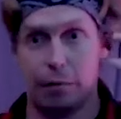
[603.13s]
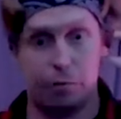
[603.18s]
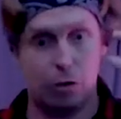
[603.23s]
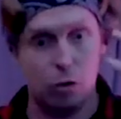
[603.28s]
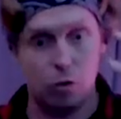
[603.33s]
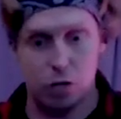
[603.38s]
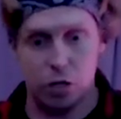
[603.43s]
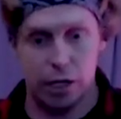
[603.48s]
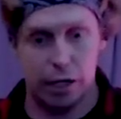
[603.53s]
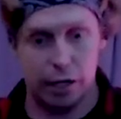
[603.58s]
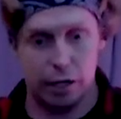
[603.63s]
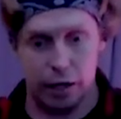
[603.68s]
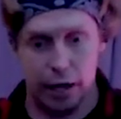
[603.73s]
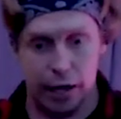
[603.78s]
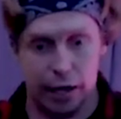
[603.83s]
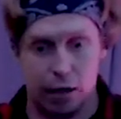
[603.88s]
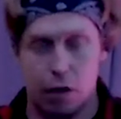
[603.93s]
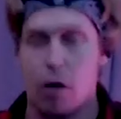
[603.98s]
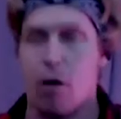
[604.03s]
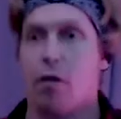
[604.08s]
and
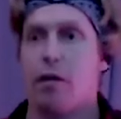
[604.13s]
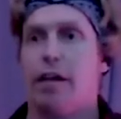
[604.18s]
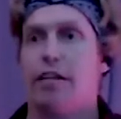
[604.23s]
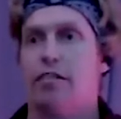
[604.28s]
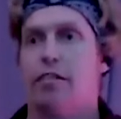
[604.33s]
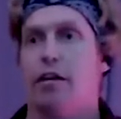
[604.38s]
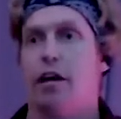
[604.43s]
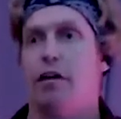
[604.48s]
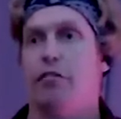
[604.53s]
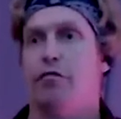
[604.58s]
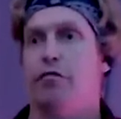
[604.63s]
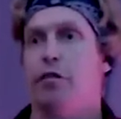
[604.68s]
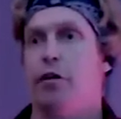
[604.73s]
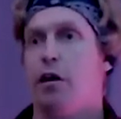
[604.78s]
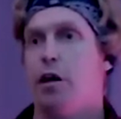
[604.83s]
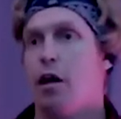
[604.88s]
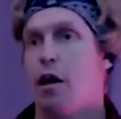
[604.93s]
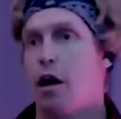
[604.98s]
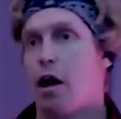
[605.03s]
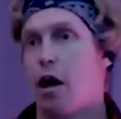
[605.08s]
music and all that stuff.
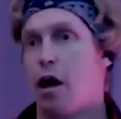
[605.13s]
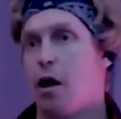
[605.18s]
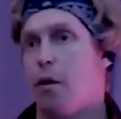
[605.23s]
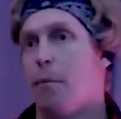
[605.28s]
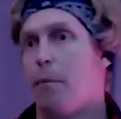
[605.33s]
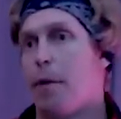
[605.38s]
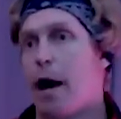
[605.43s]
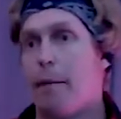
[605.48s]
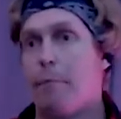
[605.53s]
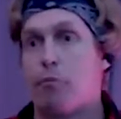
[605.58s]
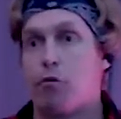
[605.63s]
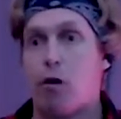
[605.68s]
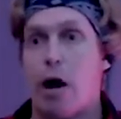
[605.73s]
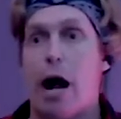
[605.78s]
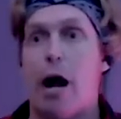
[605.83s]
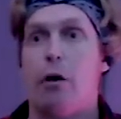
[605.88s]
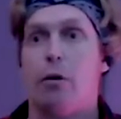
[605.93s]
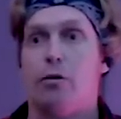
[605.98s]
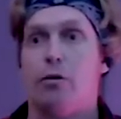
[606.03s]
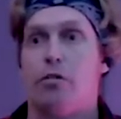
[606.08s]
Um, I'm
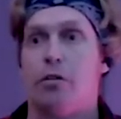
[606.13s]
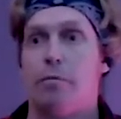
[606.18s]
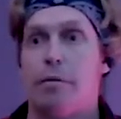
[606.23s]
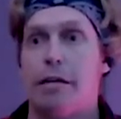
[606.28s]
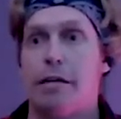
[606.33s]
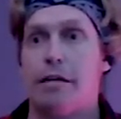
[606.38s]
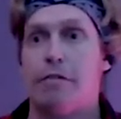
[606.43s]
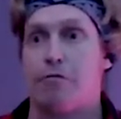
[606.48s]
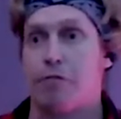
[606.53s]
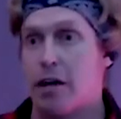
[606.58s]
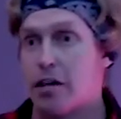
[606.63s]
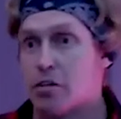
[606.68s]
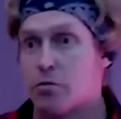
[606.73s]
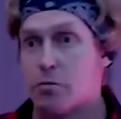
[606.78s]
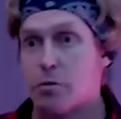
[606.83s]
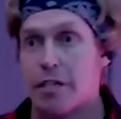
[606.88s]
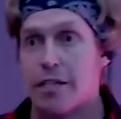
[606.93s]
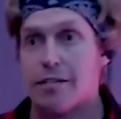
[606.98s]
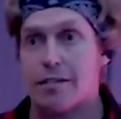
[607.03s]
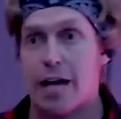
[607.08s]
proud to be
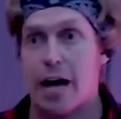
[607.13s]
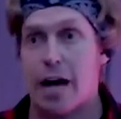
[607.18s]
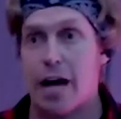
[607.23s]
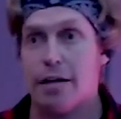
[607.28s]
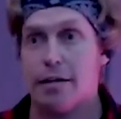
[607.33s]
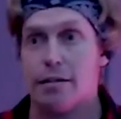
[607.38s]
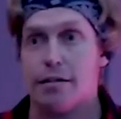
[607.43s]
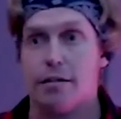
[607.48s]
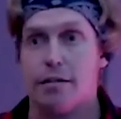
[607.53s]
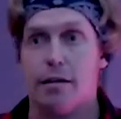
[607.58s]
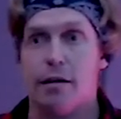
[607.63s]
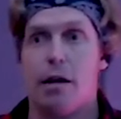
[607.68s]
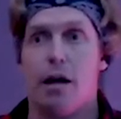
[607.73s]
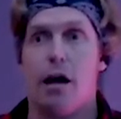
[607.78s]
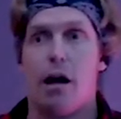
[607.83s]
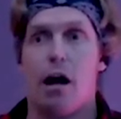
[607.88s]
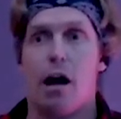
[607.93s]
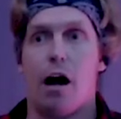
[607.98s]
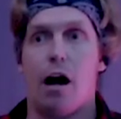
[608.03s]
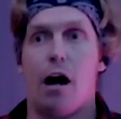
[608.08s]
friends with these guys.
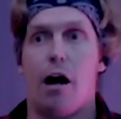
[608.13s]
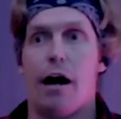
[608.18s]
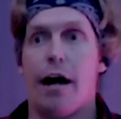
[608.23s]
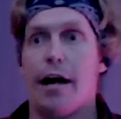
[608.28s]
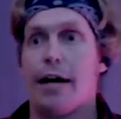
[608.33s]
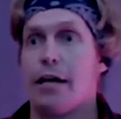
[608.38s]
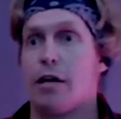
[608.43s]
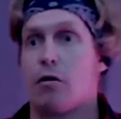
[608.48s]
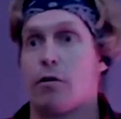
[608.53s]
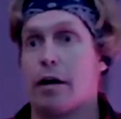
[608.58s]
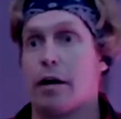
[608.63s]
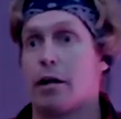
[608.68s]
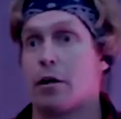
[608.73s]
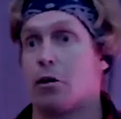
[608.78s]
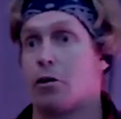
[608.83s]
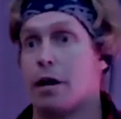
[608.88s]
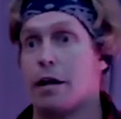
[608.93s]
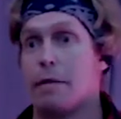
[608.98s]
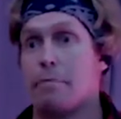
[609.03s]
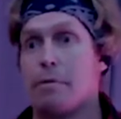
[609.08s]
Uh, Eddie and Greg are
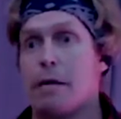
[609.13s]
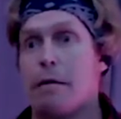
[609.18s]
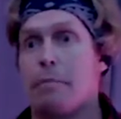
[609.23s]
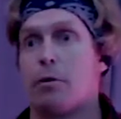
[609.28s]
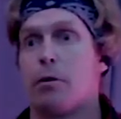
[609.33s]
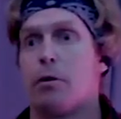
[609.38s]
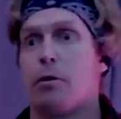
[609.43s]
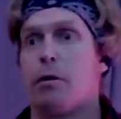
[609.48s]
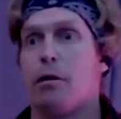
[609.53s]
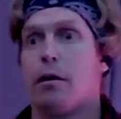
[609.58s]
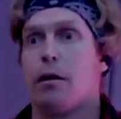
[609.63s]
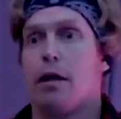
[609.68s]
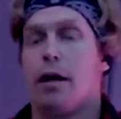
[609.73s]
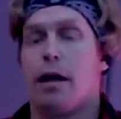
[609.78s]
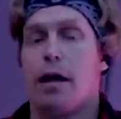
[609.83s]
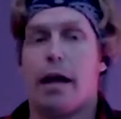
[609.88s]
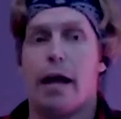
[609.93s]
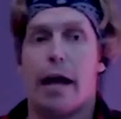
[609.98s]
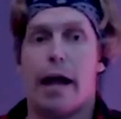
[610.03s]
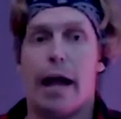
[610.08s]
great people
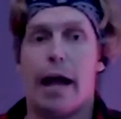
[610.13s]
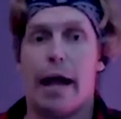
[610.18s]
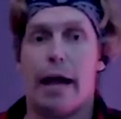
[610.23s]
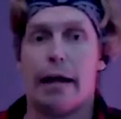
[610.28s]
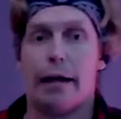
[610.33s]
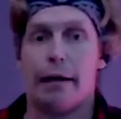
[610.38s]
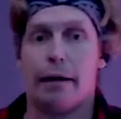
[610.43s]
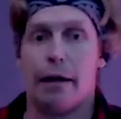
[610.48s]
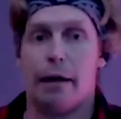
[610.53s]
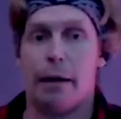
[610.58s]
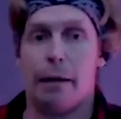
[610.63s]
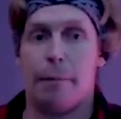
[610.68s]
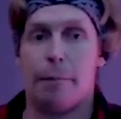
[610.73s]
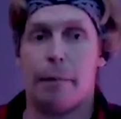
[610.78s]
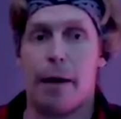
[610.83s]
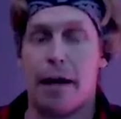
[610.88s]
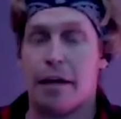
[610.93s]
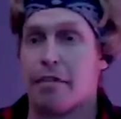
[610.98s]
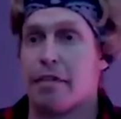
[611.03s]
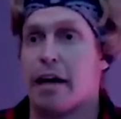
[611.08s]
and
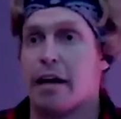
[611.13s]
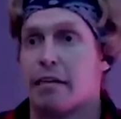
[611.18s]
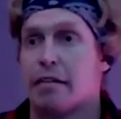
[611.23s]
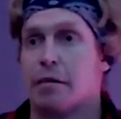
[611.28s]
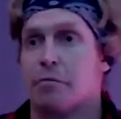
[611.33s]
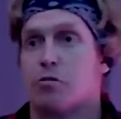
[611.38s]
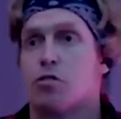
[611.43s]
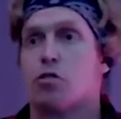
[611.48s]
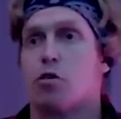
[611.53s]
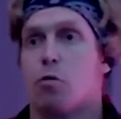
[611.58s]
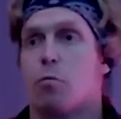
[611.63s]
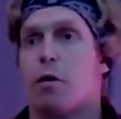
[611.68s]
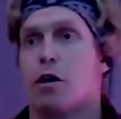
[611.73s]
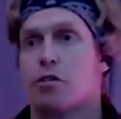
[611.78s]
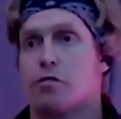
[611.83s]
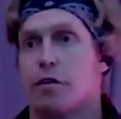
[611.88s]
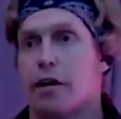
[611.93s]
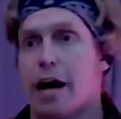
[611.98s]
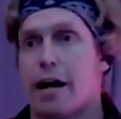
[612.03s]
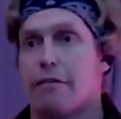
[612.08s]
um, I thank them so
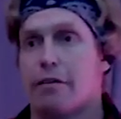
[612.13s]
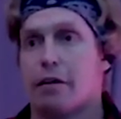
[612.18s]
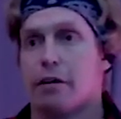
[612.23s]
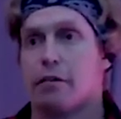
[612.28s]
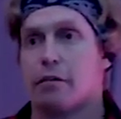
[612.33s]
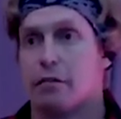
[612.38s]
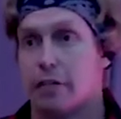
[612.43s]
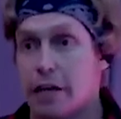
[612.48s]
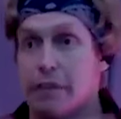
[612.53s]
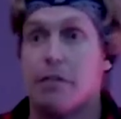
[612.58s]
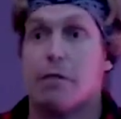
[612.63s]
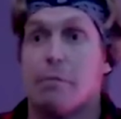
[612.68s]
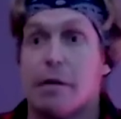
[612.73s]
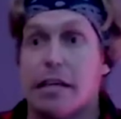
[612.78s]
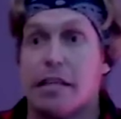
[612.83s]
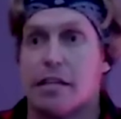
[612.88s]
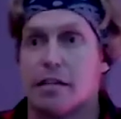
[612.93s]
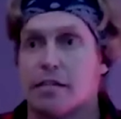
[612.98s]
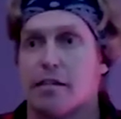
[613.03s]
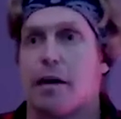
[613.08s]
much for having giving
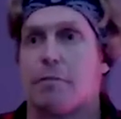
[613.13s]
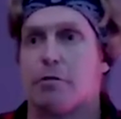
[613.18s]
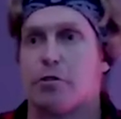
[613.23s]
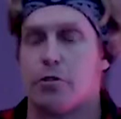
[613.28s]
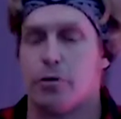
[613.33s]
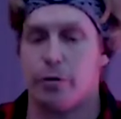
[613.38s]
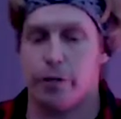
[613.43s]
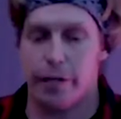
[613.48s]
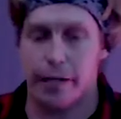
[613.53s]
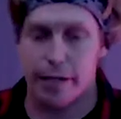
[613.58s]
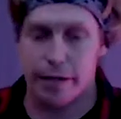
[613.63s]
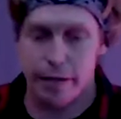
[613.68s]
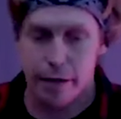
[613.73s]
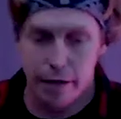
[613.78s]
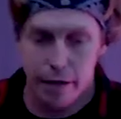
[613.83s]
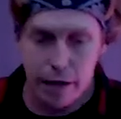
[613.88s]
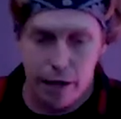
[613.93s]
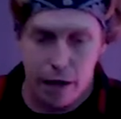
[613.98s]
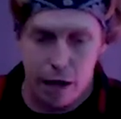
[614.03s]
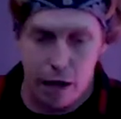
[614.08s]
me this opportunity.
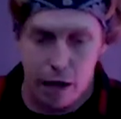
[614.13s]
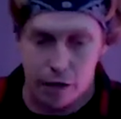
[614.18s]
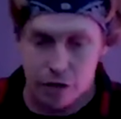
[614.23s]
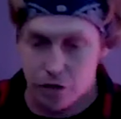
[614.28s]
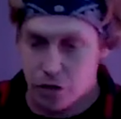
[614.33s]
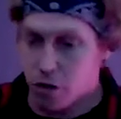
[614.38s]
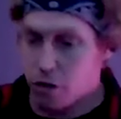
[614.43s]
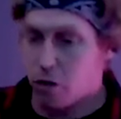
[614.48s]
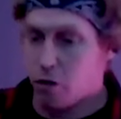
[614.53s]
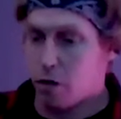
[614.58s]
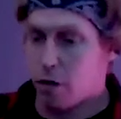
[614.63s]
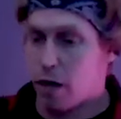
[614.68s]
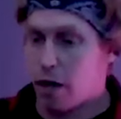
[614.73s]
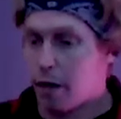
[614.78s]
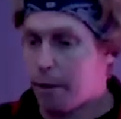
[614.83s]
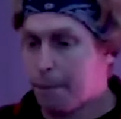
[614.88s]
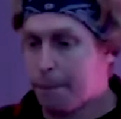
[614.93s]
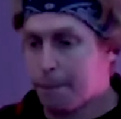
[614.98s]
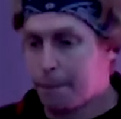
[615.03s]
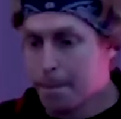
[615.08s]
Uh, so,
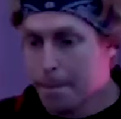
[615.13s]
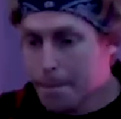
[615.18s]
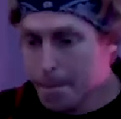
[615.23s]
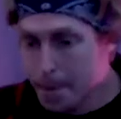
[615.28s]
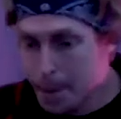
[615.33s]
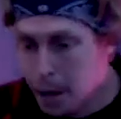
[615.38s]
um,